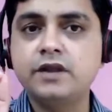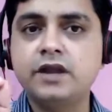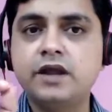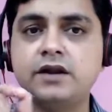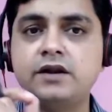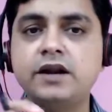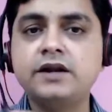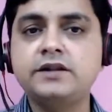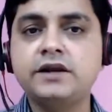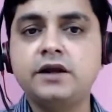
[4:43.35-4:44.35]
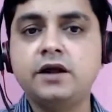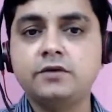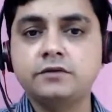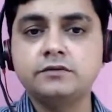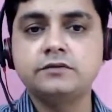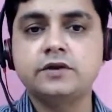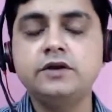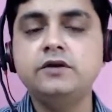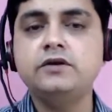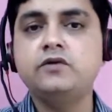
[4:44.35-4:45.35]
and write that down.
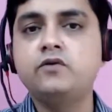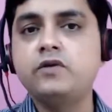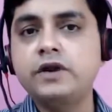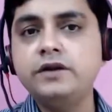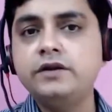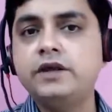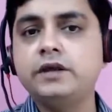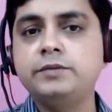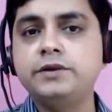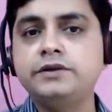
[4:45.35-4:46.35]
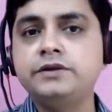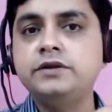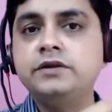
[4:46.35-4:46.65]
Okay, when ABC